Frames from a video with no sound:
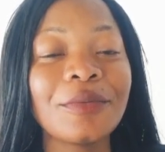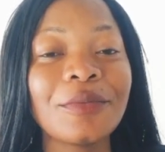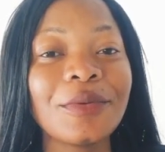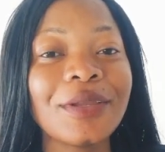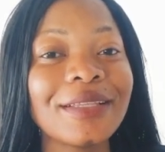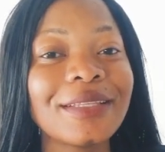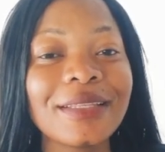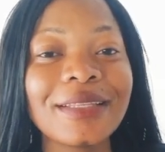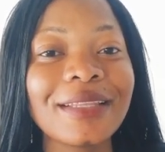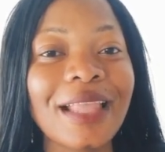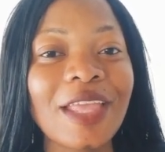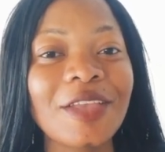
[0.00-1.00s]
we
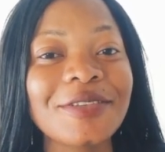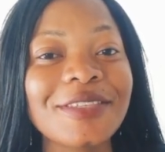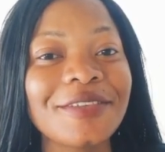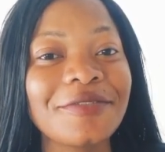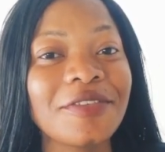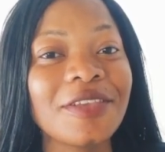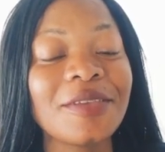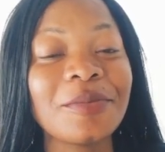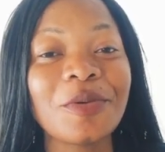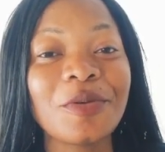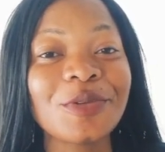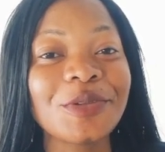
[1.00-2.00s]
didn't like your CV
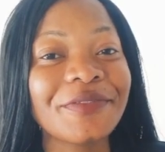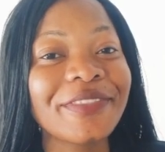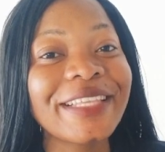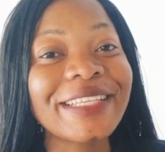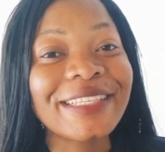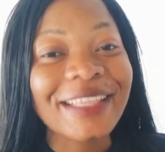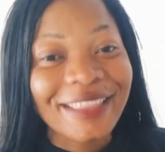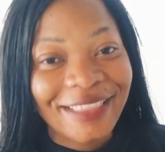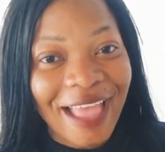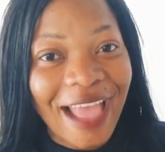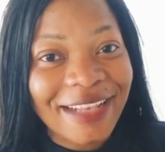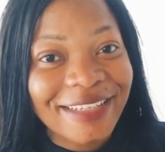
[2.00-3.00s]
because this and
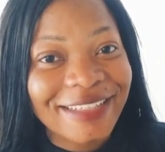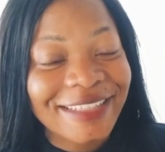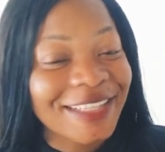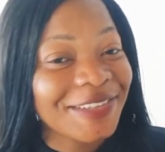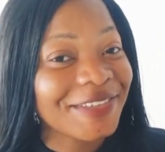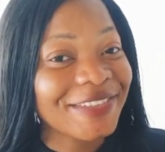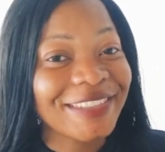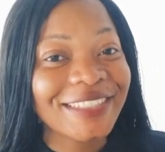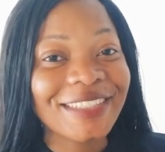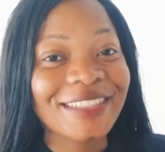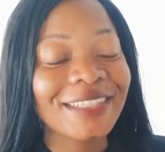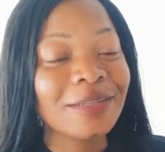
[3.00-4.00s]
that they will
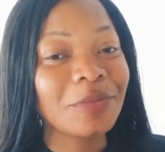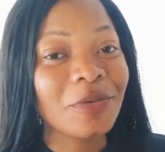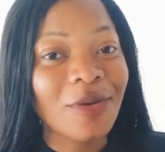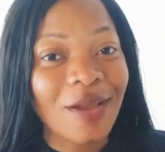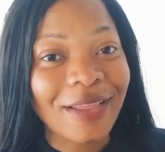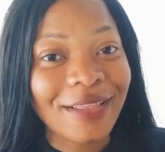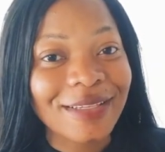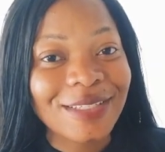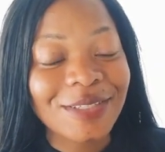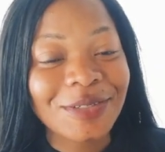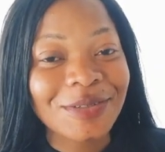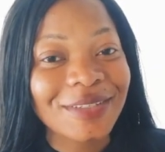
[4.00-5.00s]
just keep quiet
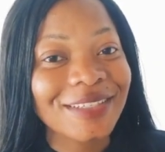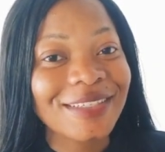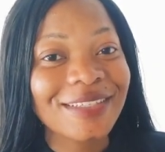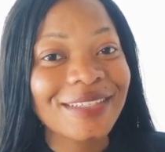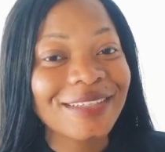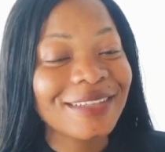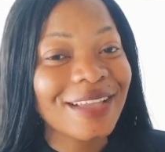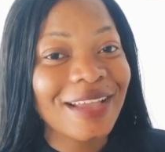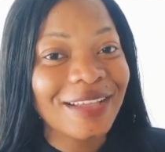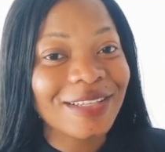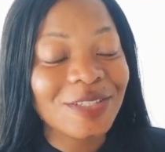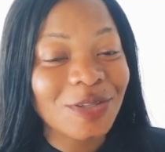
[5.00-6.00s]
so it's
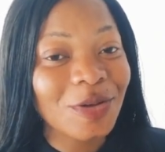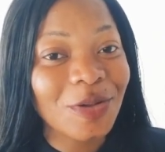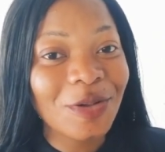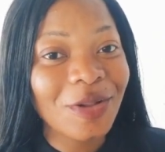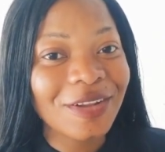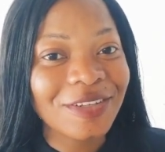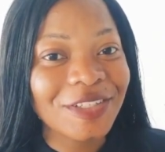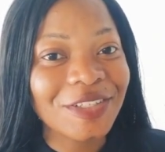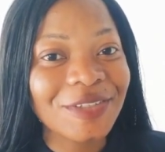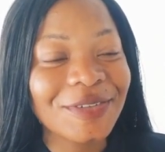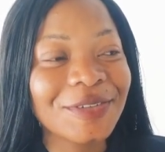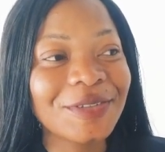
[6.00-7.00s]
it's all on
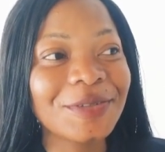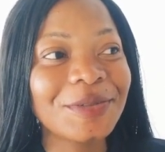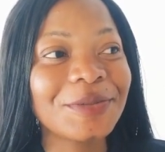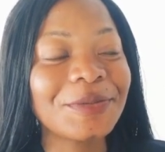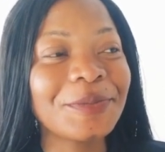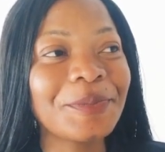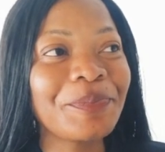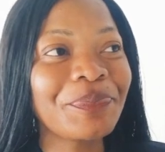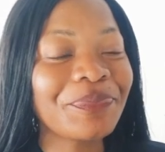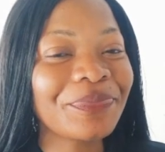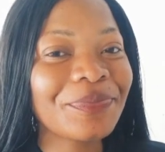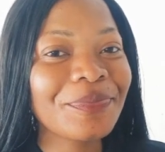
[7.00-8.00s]
you to
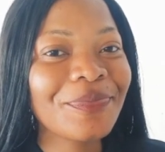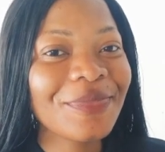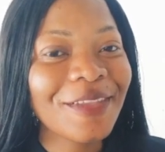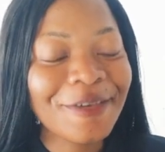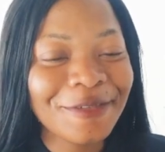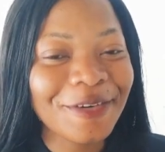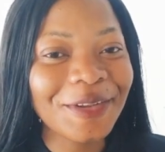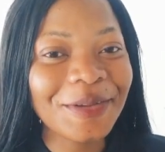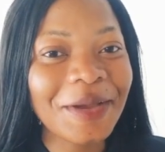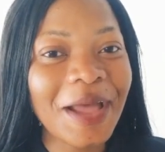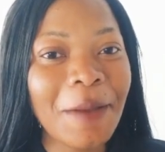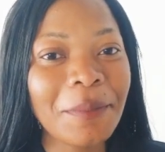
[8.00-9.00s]
follow
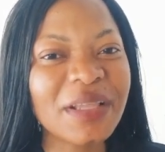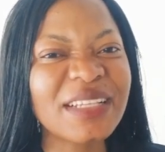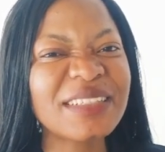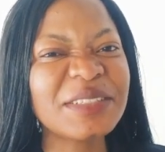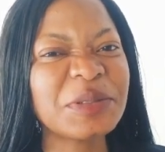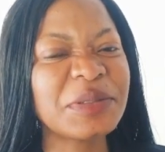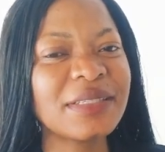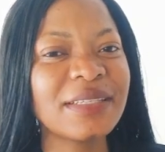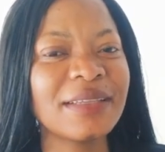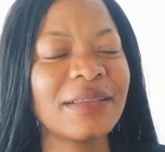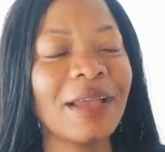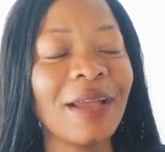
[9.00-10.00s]
up and to
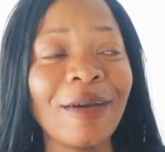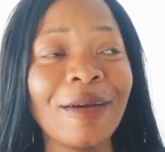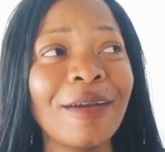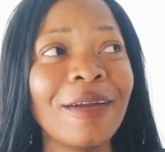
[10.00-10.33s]
see huh